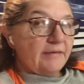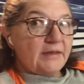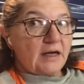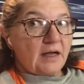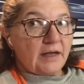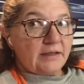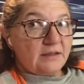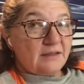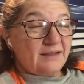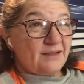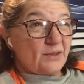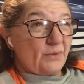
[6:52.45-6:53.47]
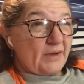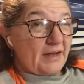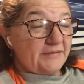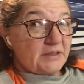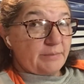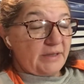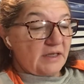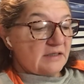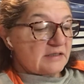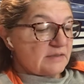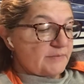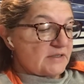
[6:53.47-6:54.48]
that I don't have to pick
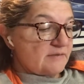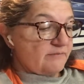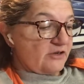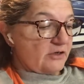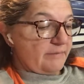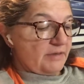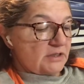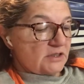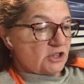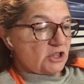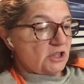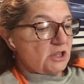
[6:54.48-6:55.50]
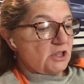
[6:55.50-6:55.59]
very much.